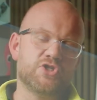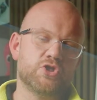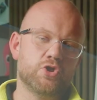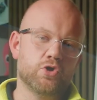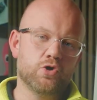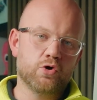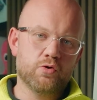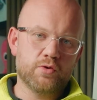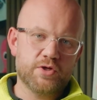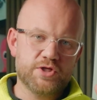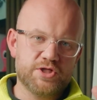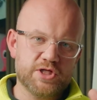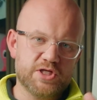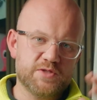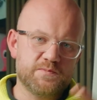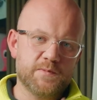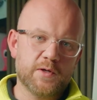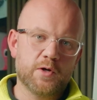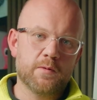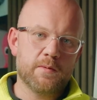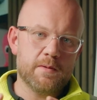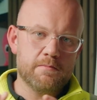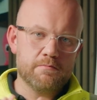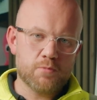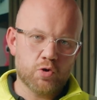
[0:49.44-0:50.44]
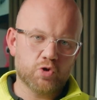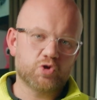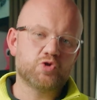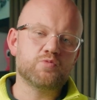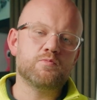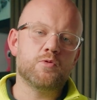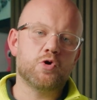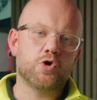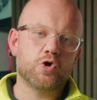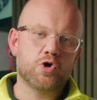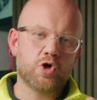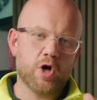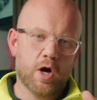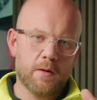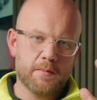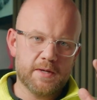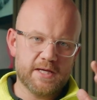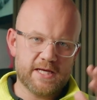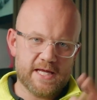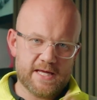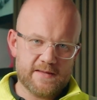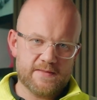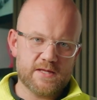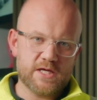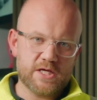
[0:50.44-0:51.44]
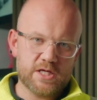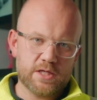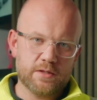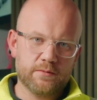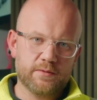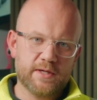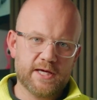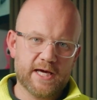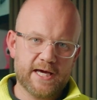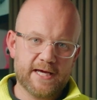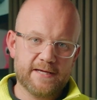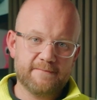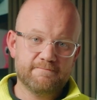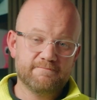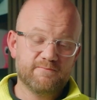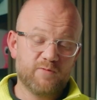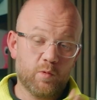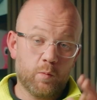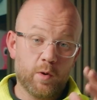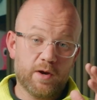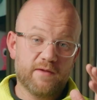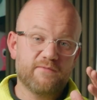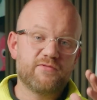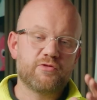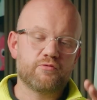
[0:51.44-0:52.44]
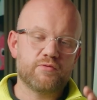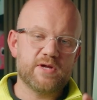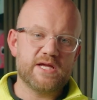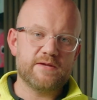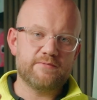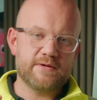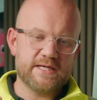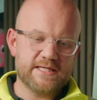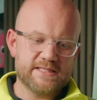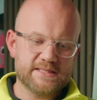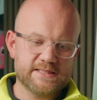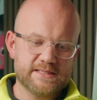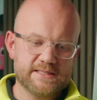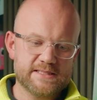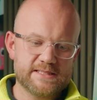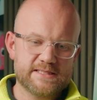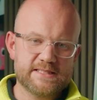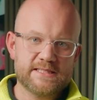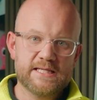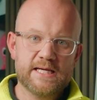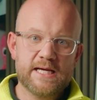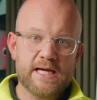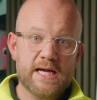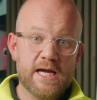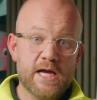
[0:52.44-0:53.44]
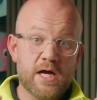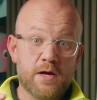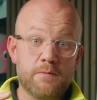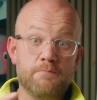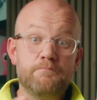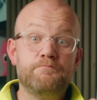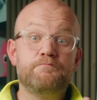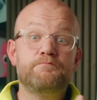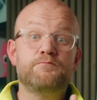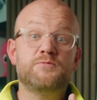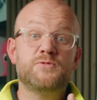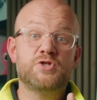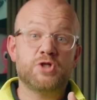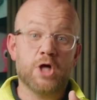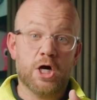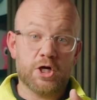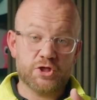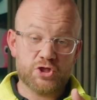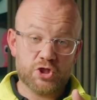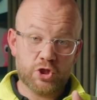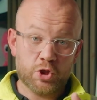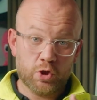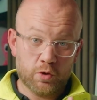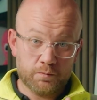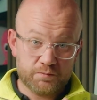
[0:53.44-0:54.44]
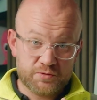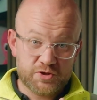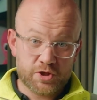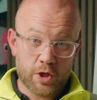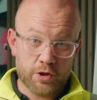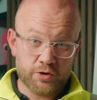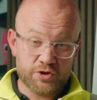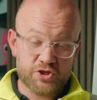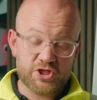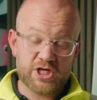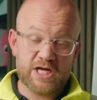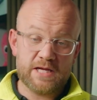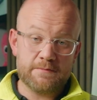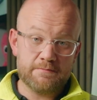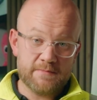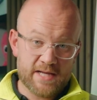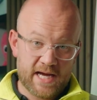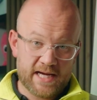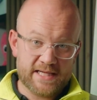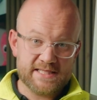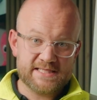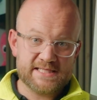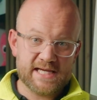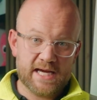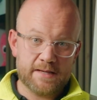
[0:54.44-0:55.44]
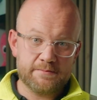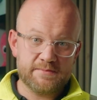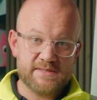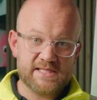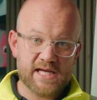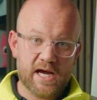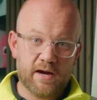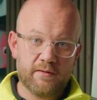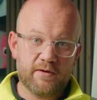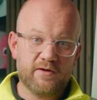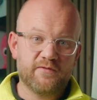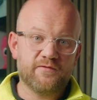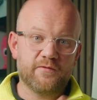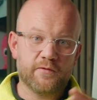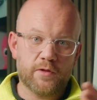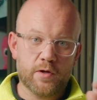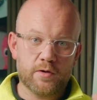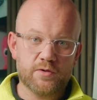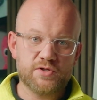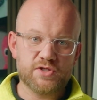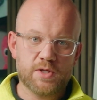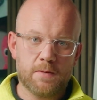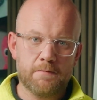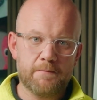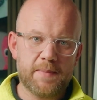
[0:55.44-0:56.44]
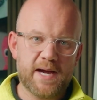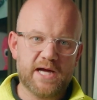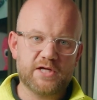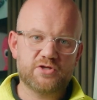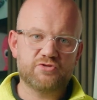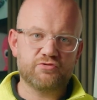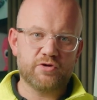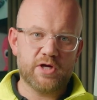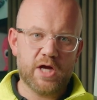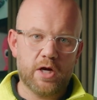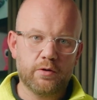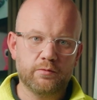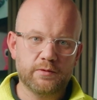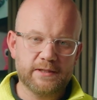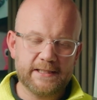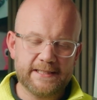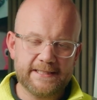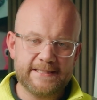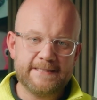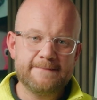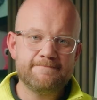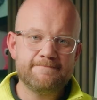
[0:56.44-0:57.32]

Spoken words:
storage is becoming much more common in the UK for one of three reasons. Charging up on cheap nighttime tariff for those on battery only,